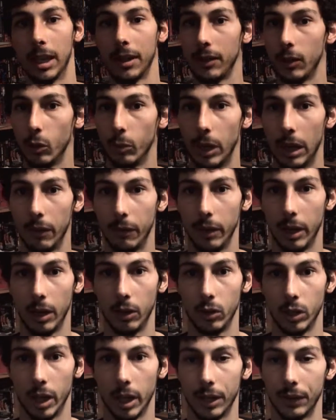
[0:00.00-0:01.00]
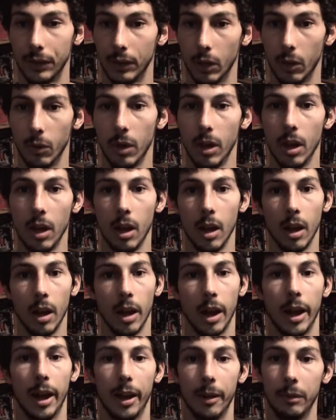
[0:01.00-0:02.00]
I still buy VHS, so
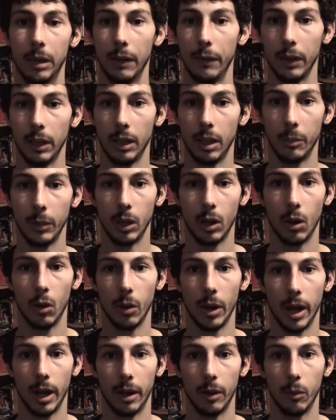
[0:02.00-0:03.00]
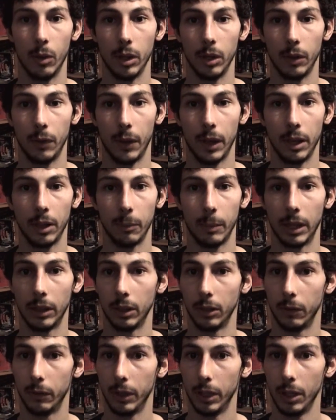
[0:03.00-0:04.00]
uh, definitely let me know uh, what you think about
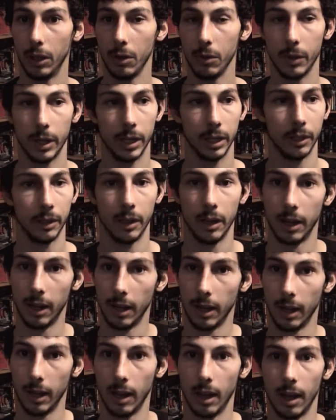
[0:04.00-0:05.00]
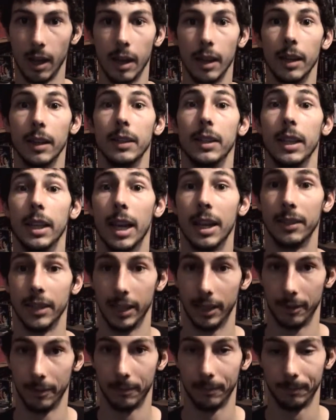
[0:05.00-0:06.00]
this video, and see you guys
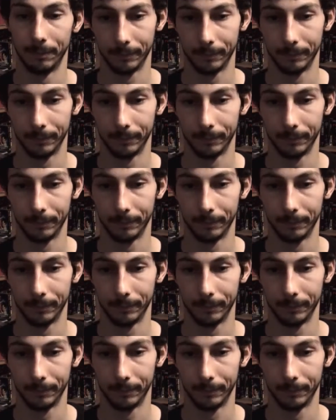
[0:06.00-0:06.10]
later.